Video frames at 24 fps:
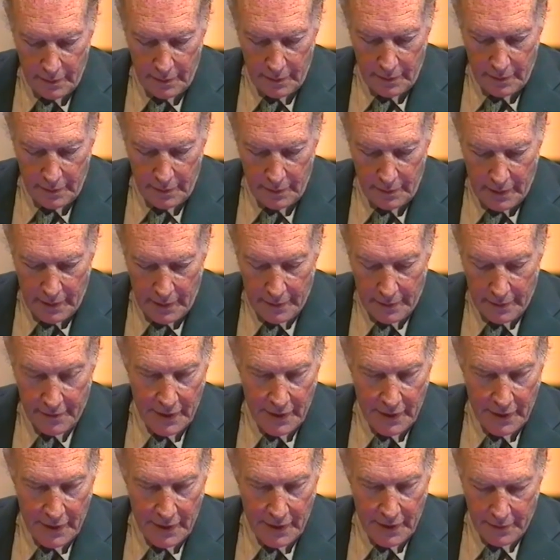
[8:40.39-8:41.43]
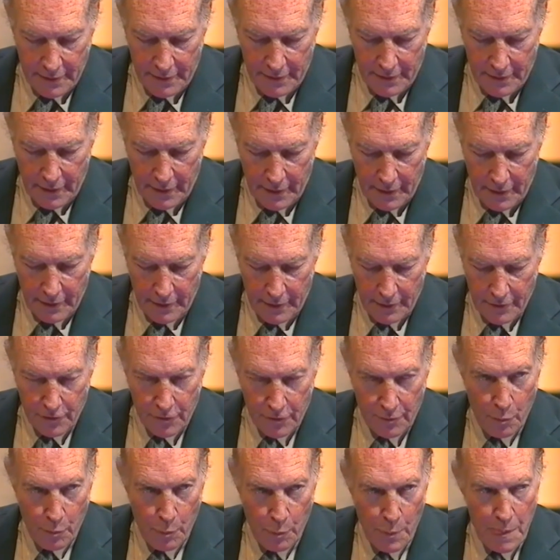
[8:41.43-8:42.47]
at some later stage,
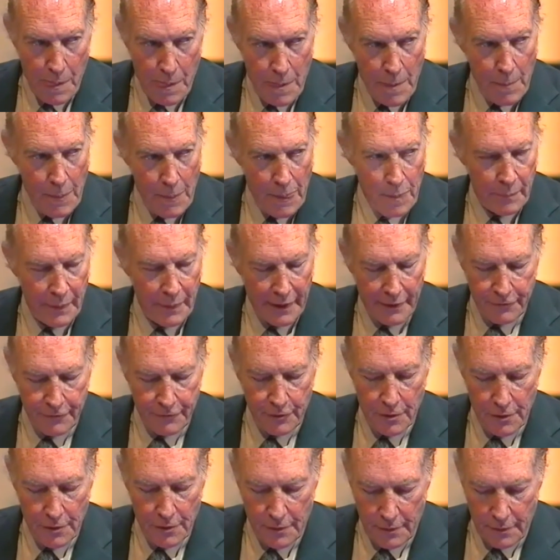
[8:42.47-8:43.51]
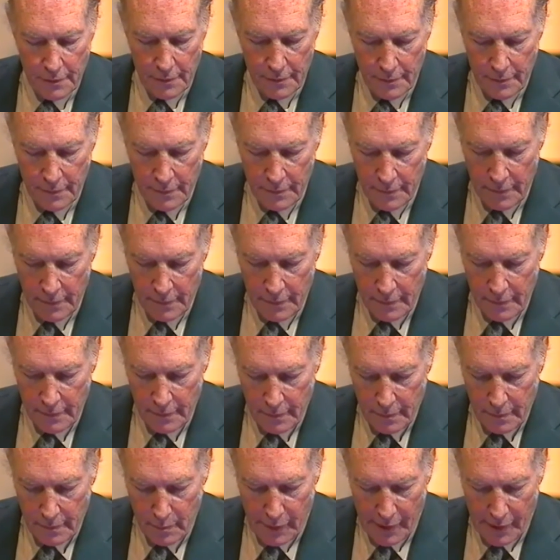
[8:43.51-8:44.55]
by force,
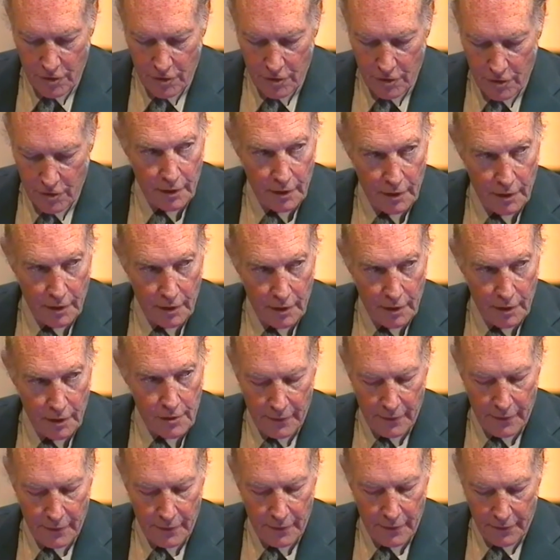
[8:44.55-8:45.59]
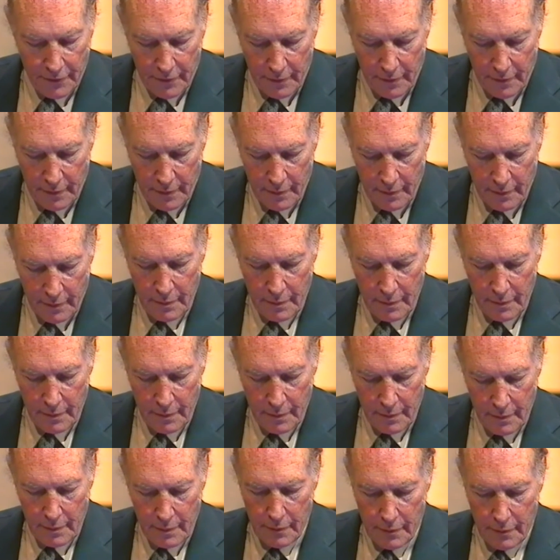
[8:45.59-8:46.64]
social explosion,
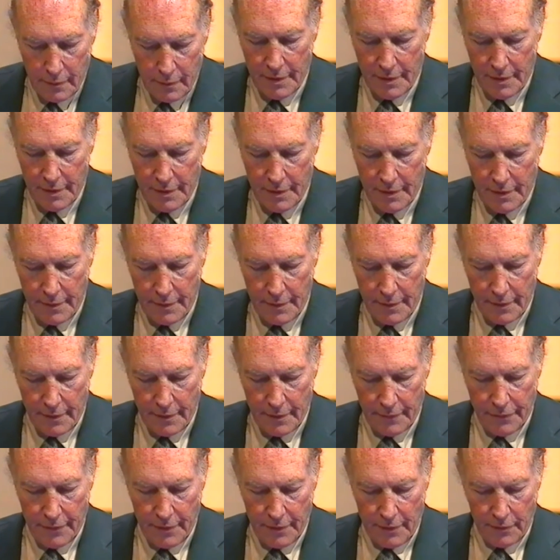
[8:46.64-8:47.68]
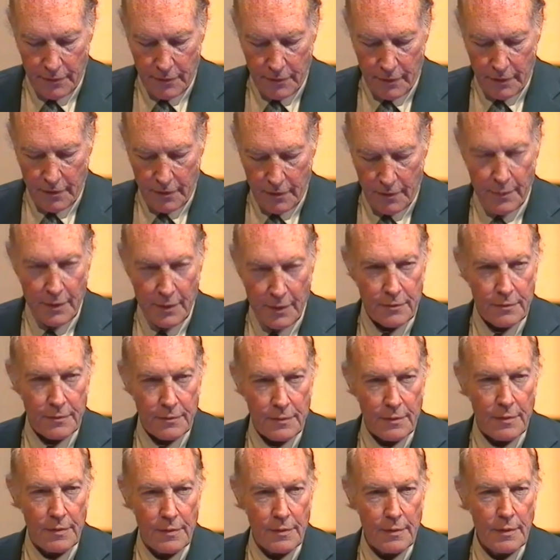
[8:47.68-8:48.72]
or a series of social
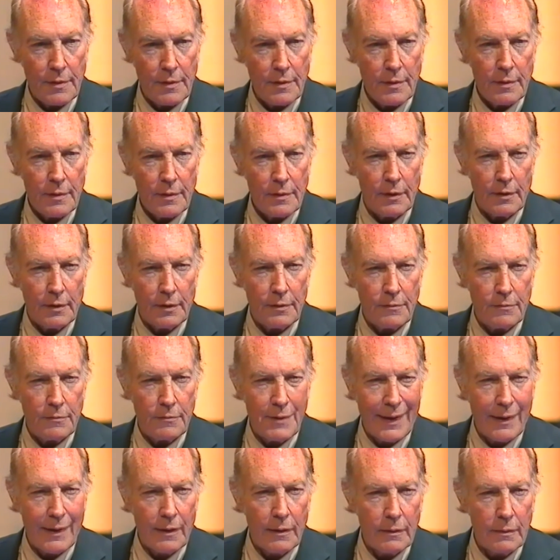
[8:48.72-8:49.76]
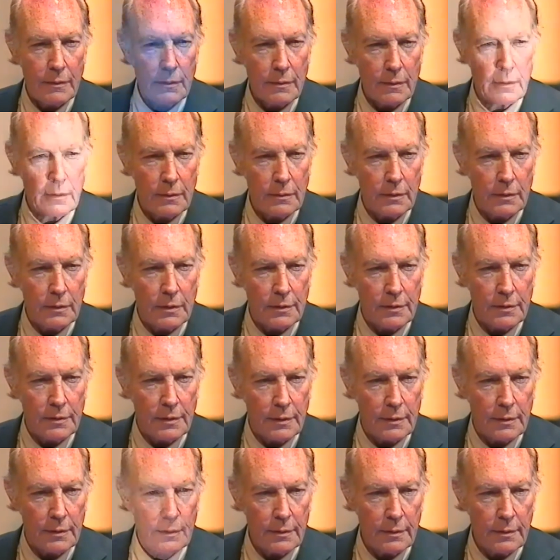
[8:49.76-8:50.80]
explosions that could wreck the whole
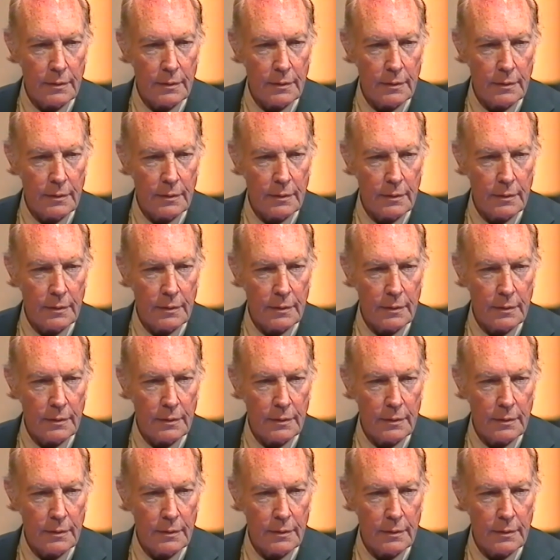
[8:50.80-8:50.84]
continent.